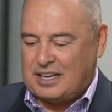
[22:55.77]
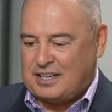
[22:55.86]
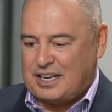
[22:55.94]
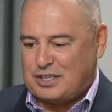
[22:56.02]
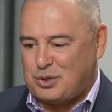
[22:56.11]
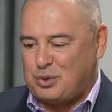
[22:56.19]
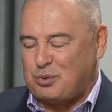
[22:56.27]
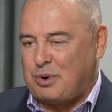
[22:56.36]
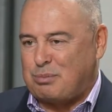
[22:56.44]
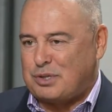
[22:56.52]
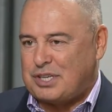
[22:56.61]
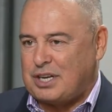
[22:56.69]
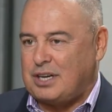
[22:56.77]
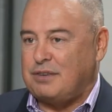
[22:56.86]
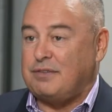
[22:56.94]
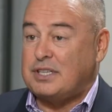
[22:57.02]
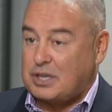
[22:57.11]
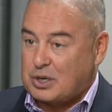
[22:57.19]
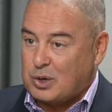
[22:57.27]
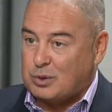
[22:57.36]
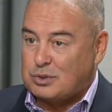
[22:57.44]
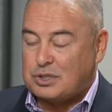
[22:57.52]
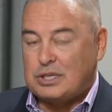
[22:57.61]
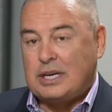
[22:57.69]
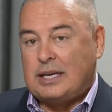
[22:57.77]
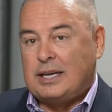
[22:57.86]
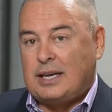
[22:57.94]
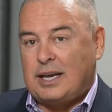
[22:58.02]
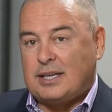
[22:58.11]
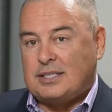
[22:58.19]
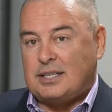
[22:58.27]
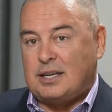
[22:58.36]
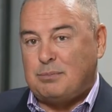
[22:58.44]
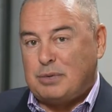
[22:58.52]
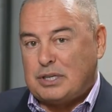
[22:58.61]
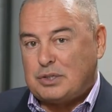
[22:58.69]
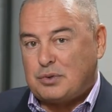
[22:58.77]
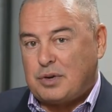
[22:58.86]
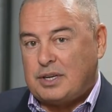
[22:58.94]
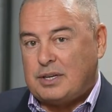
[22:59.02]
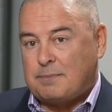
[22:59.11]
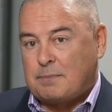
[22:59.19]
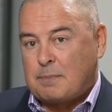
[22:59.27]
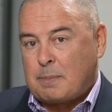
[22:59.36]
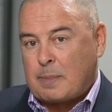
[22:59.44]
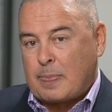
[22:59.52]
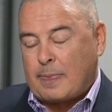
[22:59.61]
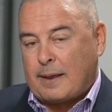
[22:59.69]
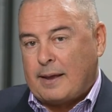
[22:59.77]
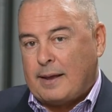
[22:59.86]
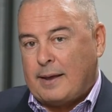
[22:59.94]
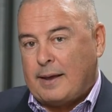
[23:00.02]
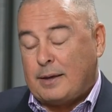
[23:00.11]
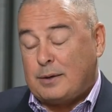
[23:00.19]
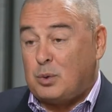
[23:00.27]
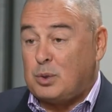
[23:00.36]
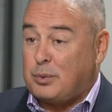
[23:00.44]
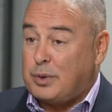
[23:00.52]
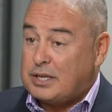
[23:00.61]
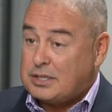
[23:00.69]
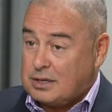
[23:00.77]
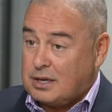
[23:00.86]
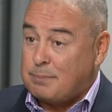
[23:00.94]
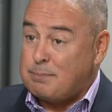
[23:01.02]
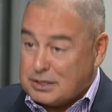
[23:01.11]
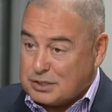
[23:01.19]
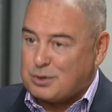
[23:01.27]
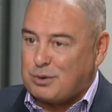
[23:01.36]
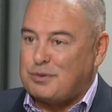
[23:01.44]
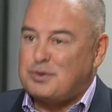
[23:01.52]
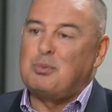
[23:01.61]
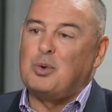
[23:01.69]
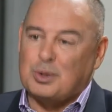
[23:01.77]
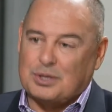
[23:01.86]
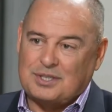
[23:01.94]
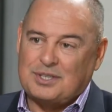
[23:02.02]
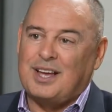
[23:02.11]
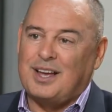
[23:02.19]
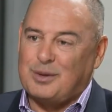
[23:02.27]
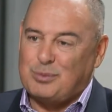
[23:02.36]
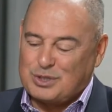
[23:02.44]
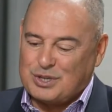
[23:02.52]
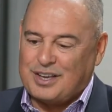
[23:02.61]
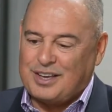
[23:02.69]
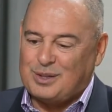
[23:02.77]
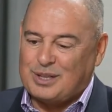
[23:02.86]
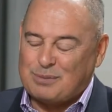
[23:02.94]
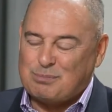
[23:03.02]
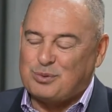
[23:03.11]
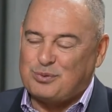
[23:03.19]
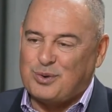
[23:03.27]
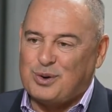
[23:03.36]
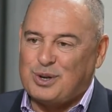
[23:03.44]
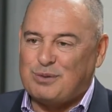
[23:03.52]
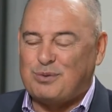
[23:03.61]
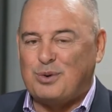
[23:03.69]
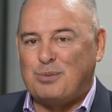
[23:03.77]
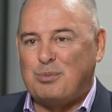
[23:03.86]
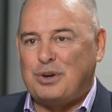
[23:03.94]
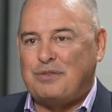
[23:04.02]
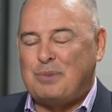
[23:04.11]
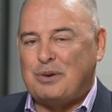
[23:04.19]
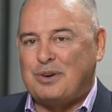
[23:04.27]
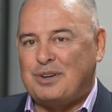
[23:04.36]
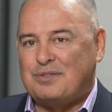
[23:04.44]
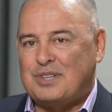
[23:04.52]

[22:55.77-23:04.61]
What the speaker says: national representative, as a coach, as an administrator, and all the way as a minister of sports, which I held that portfolio for a brief period of